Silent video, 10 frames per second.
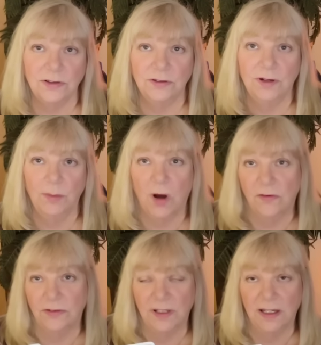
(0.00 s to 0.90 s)
the dream
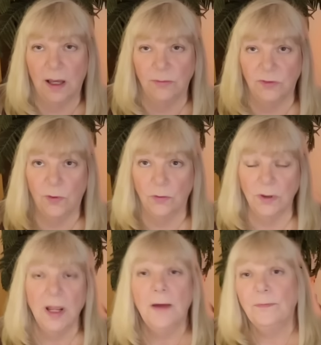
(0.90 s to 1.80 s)
offer that comes
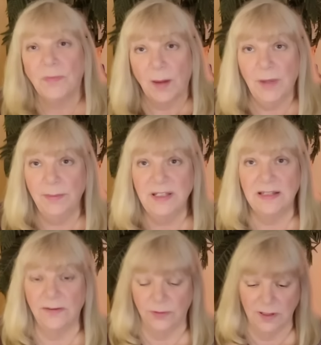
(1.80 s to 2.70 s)
forward. Maybe,
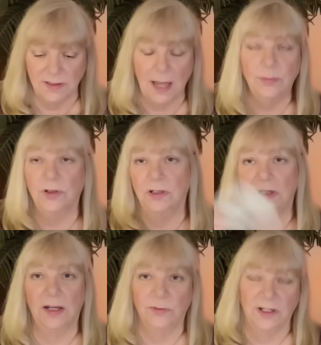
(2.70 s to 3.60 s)
say, for example, you
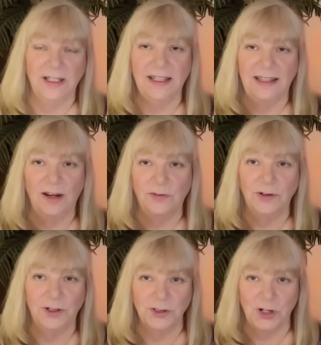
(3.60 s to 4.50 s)
didn't really care for
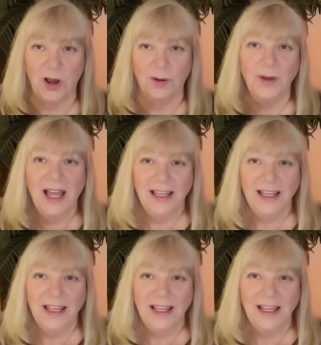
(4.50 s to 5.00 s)
your job.